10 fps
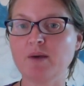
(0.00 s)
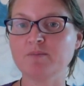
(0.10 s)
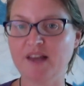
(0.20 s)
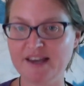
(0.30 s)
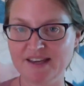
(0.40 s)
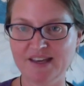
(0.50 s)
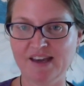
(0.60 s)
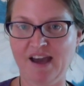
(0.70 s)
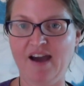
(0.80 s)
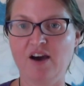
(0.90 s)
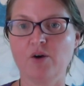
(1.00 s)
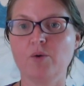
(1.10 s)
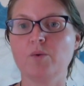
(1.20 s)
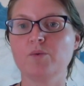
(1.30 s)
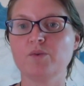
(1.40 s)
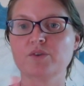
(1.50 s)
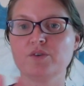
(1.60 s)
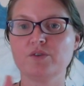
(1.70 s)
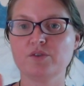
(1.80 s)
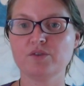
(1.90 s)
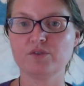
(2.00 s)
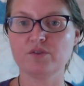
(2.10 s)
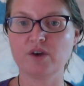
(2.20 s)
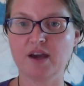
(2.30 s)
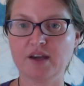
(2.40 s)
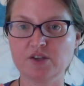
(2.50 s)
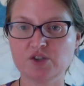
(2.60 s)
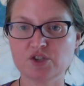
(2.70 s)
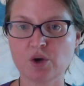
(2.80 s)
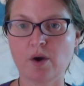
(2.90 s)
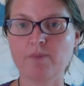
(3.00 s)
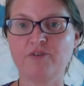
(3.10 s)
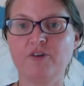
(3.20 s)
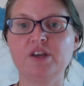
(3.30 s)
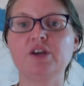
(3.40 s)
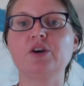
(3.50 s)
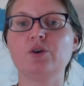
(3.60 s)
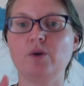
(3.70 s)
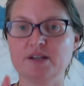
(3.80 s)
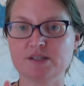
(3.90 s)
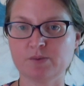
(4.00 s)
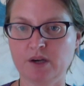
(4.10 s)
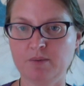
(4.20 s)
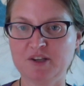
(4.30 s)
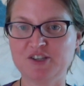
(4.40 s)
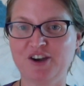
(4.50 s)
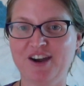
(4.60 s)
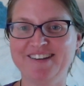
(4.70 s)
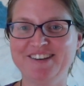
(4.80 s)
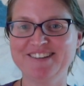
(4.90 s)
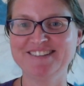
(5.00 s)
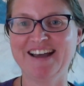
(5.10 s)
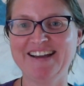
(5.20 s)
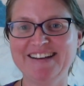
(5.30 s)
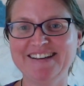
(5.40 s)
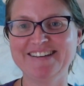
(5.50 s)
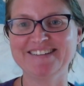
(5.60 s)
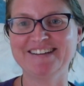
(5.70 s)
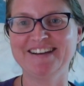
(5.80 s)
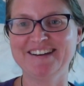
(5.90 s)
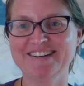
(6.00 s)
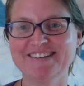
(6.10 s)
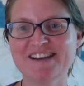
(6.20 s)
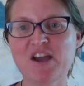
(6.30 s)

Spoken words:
liking how I can show up for you. I just wanted to make sure I had good lighting on here.